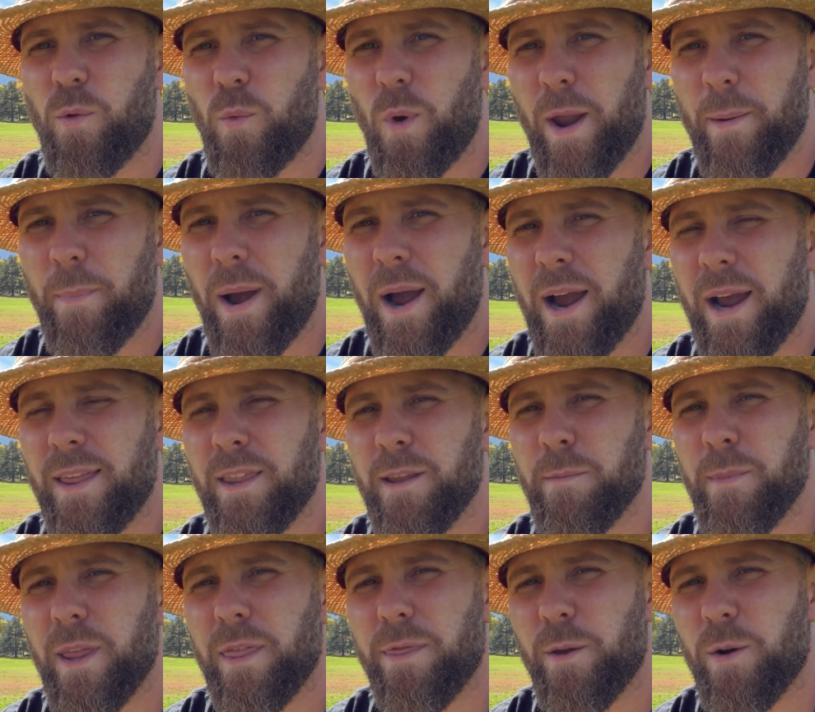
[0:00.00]
right behind
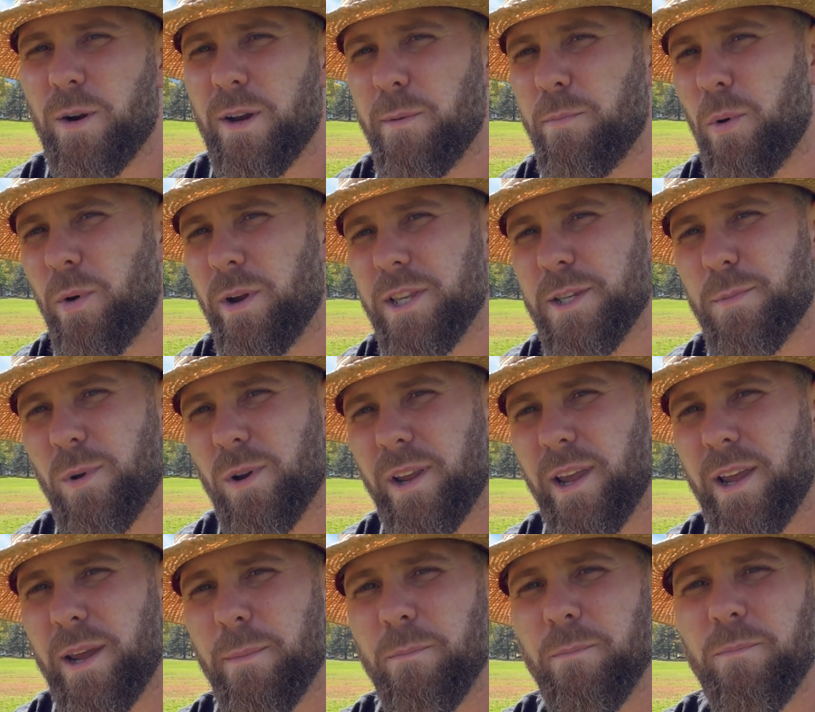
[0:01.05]
them at 30 points per
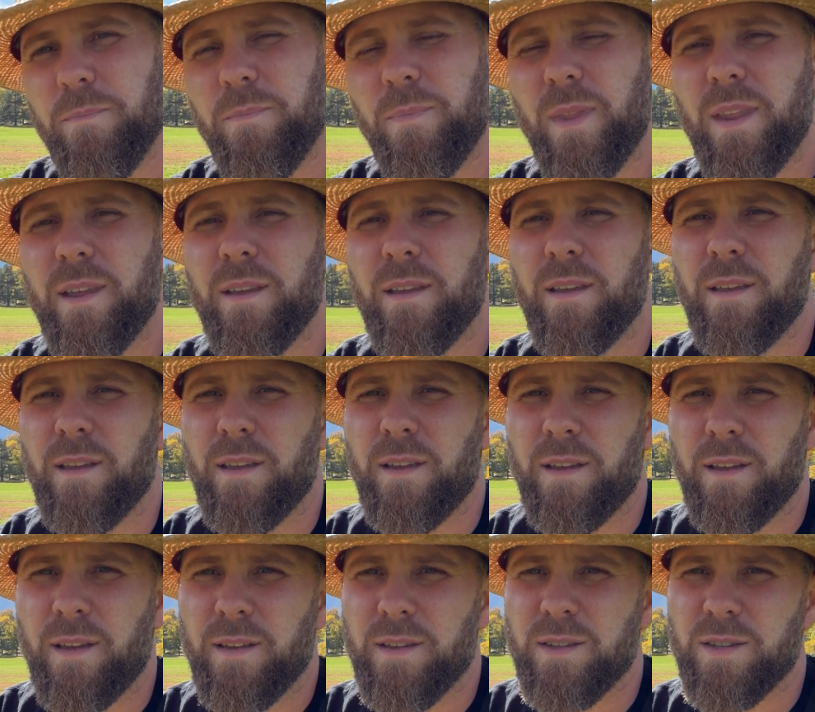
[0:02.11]
game.
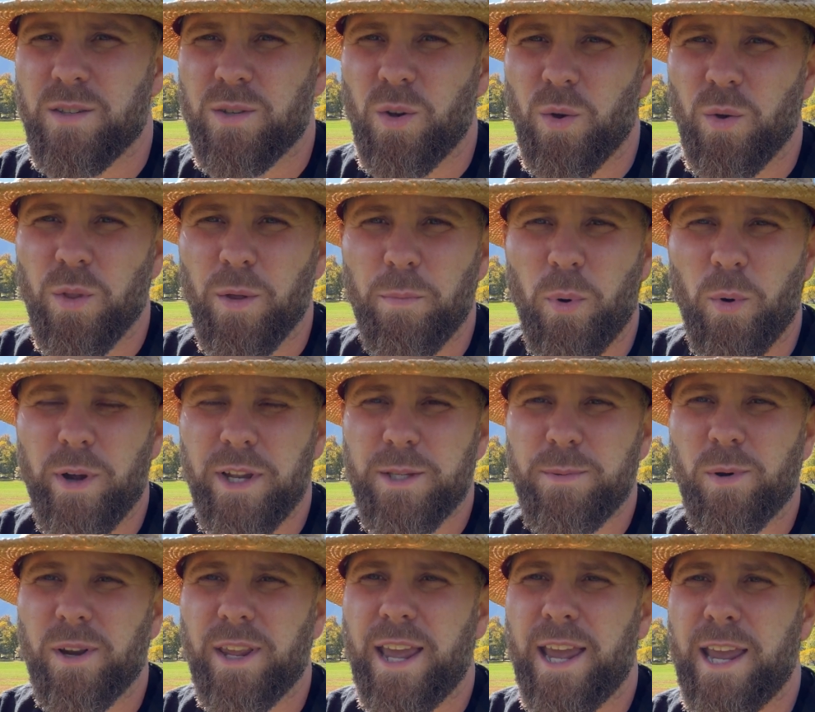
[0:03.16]
So the points
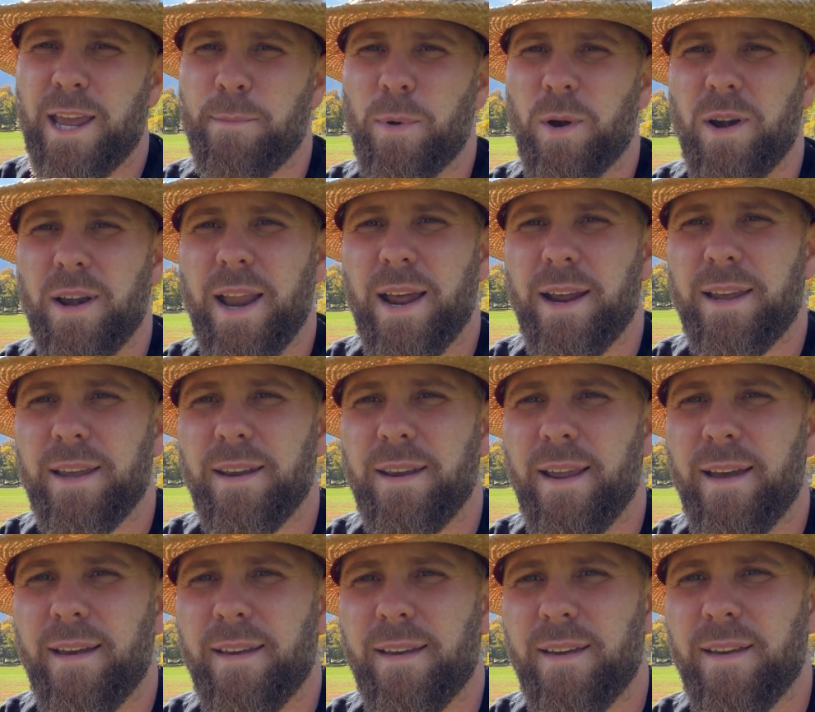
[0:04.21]
per game are neck and
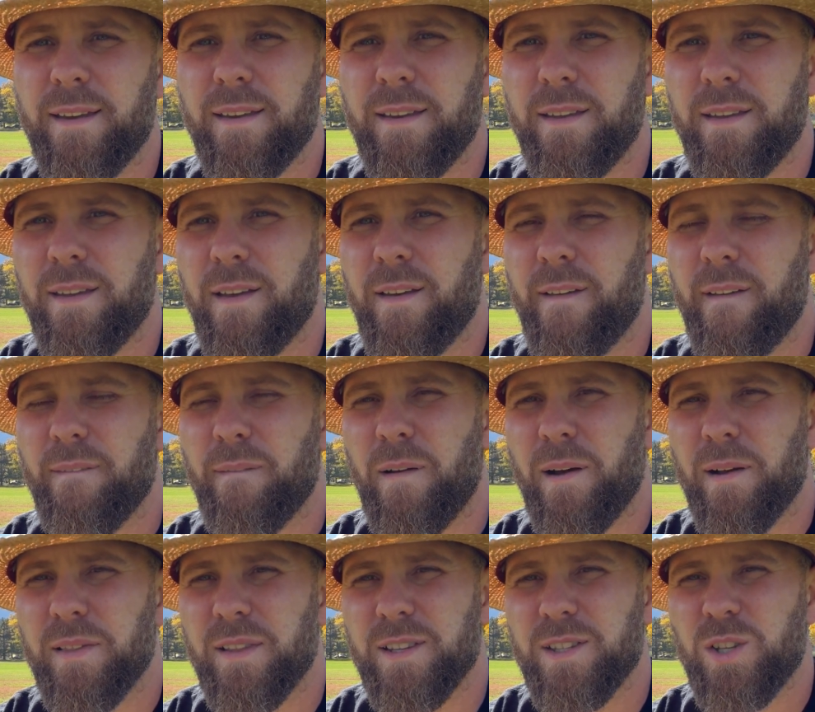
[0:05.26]
neck.
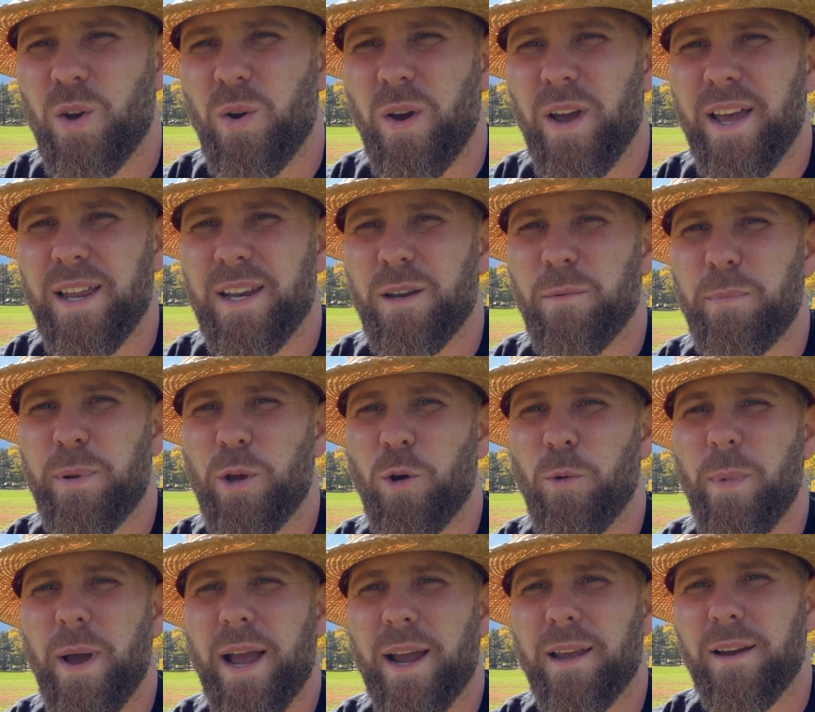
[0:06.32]
Let's go ahead and peel
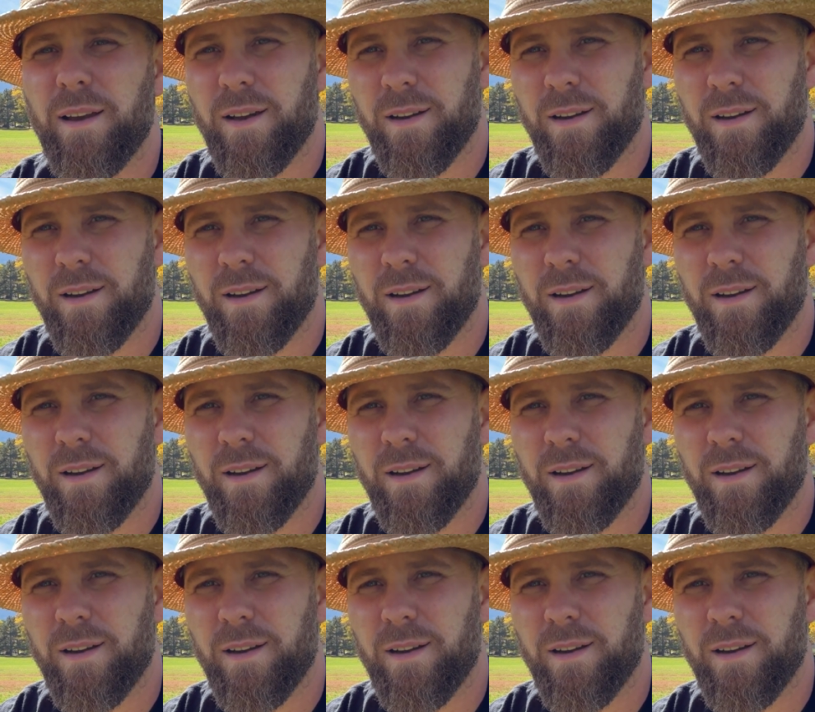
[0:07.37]
back